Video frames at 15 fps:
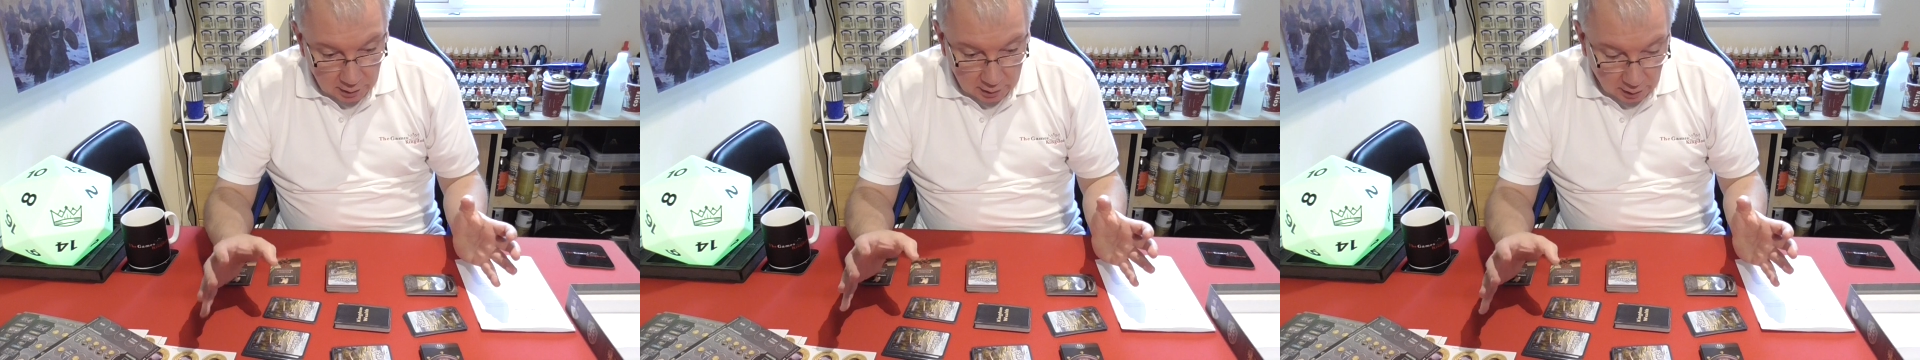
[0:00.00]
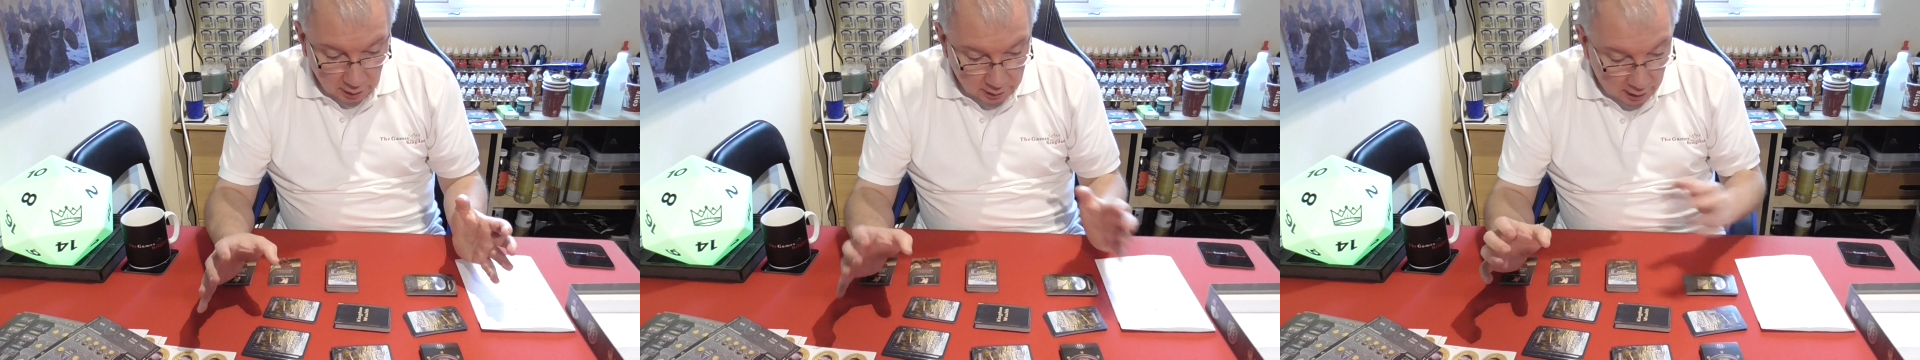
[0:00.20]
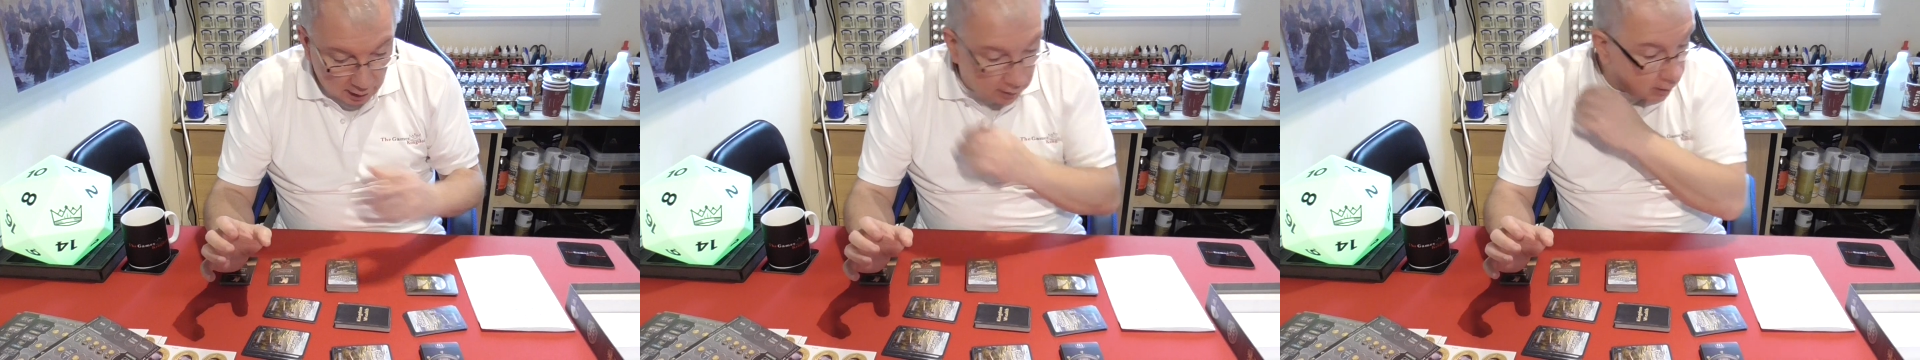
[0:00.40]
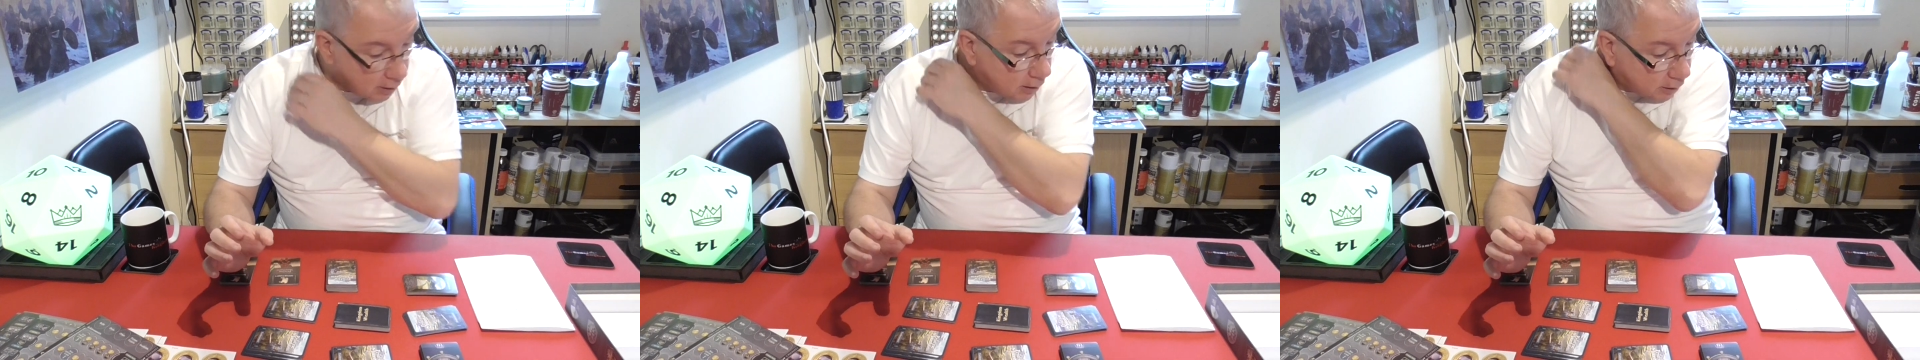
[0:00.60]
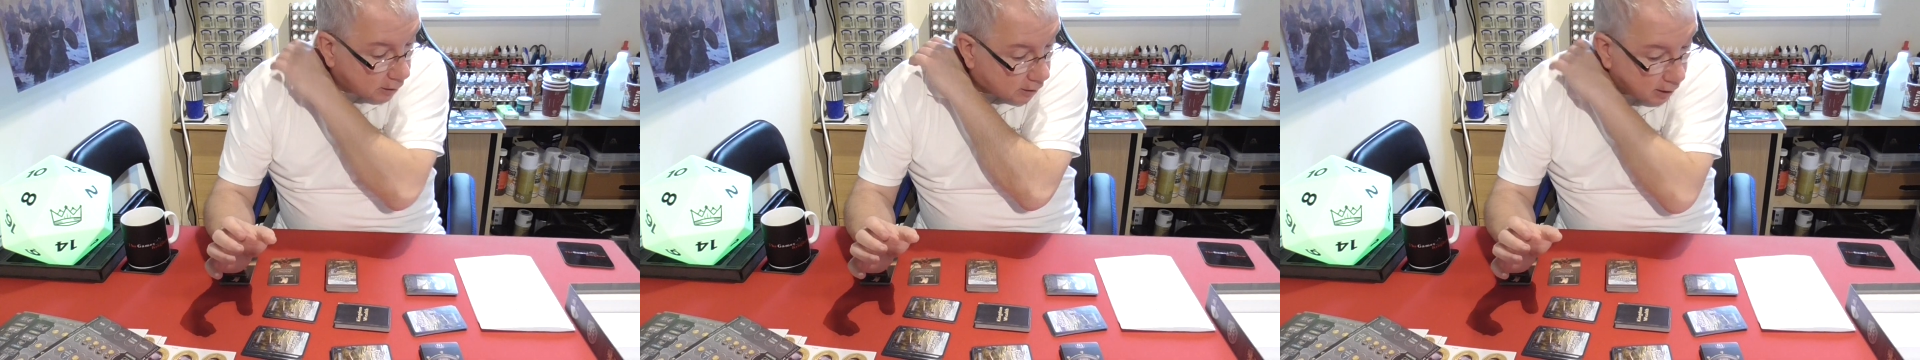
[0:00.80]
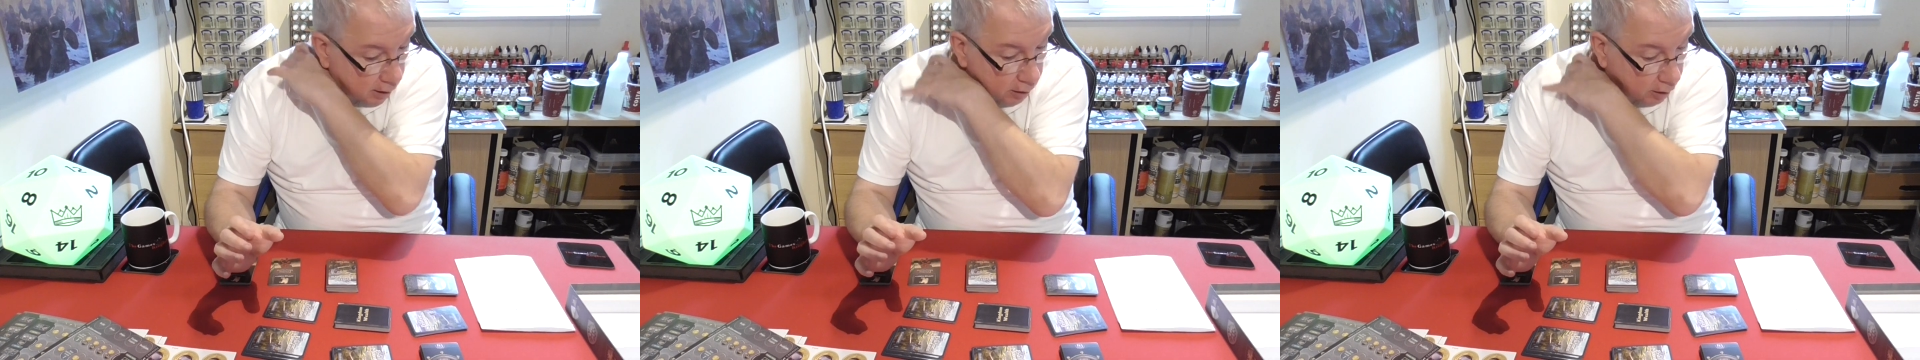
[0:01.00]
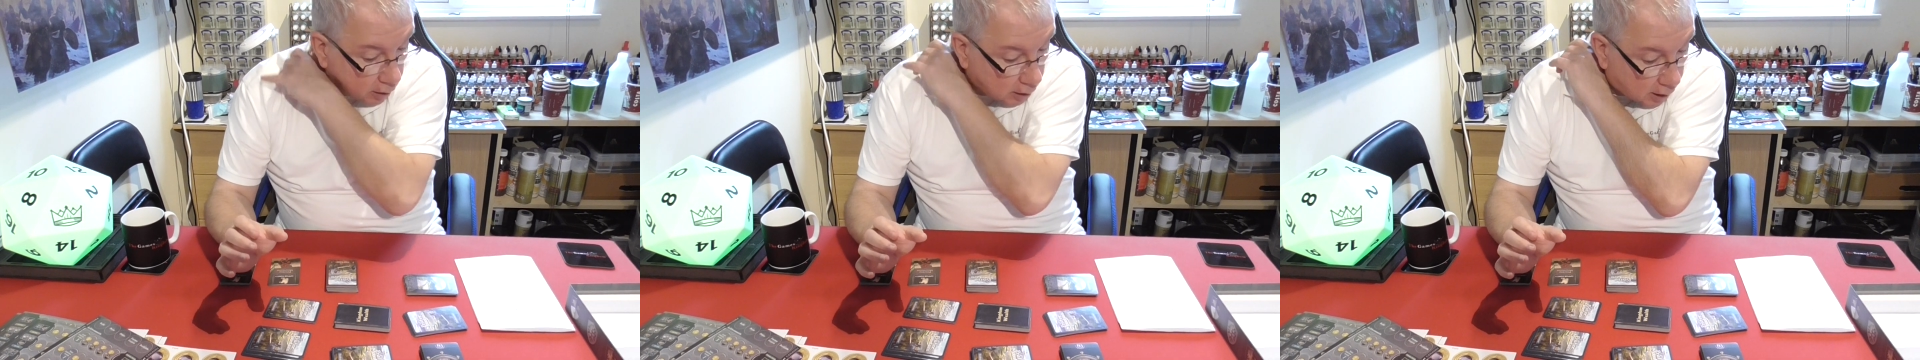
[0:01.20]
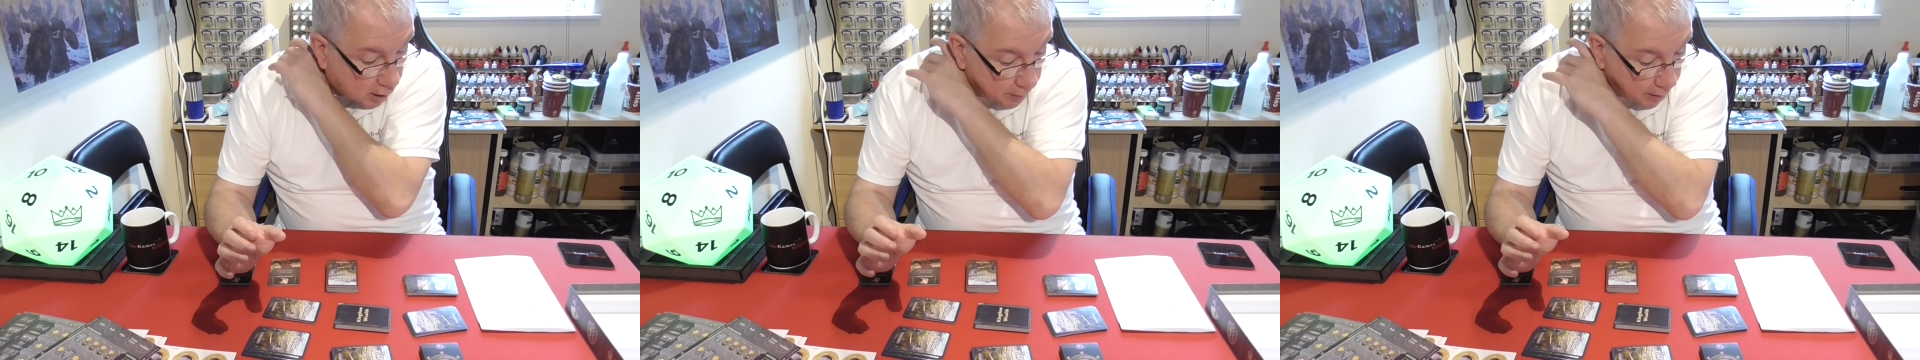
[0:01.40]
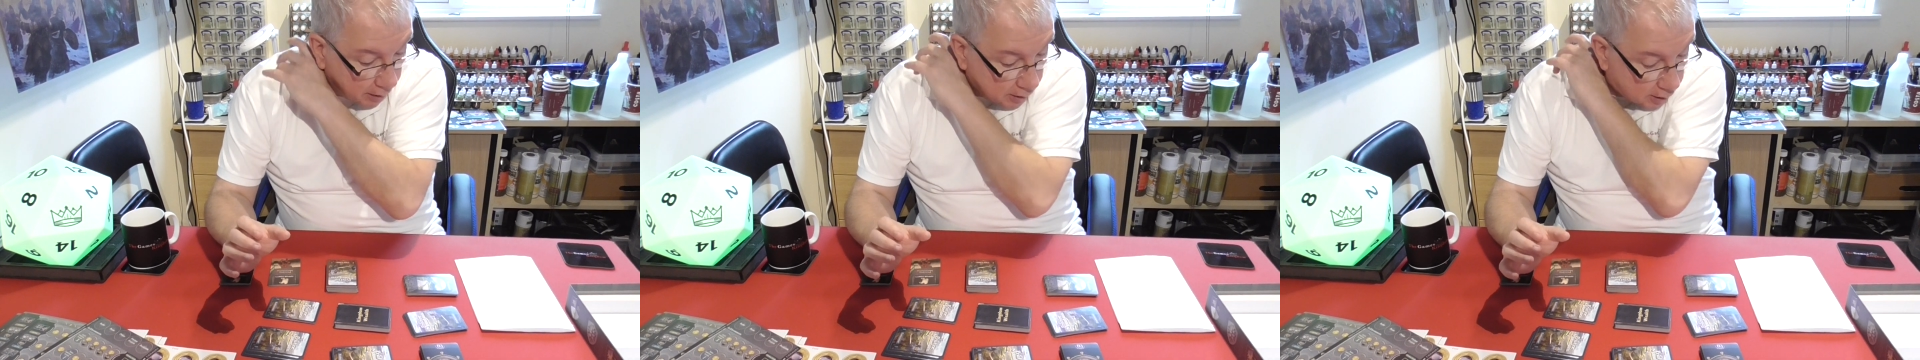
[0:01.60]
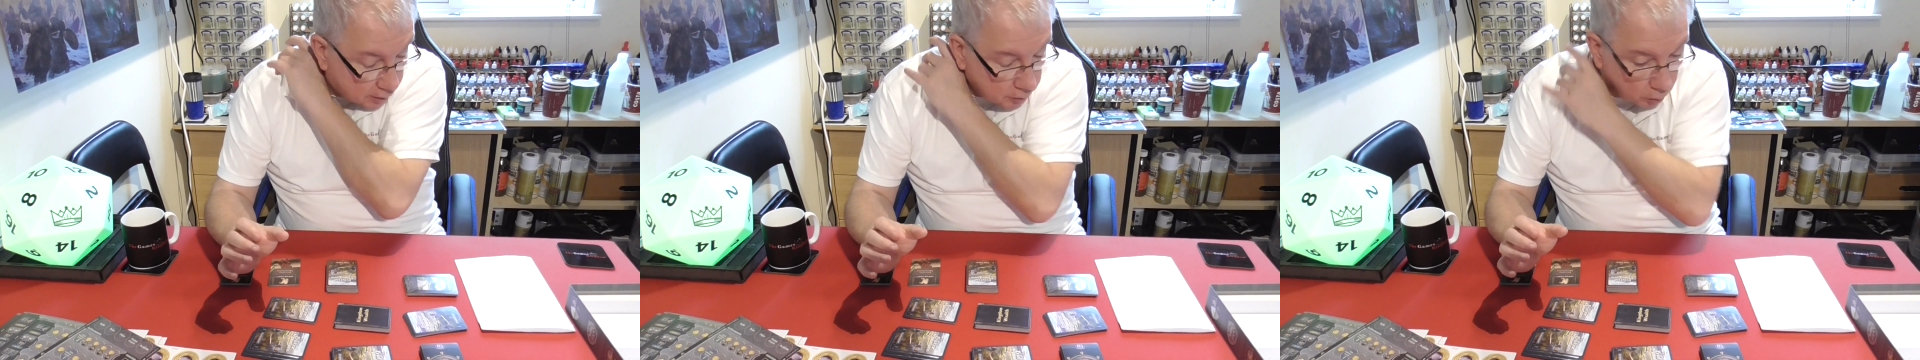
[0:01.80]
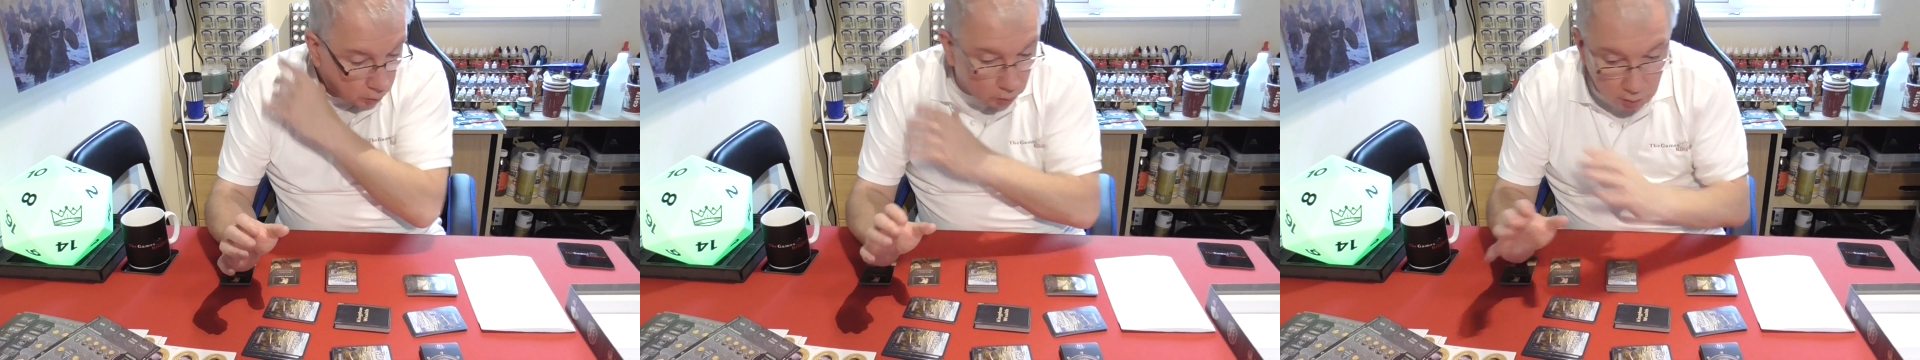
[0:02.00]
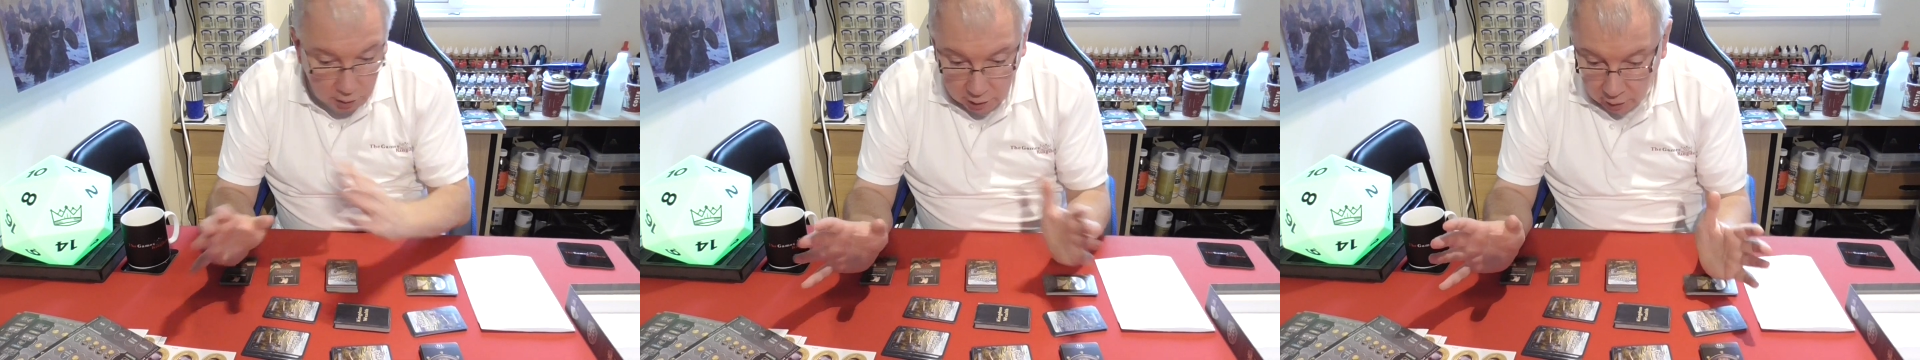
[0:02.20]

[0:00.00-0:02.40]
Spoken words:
Again, the other thing that I like about this, all the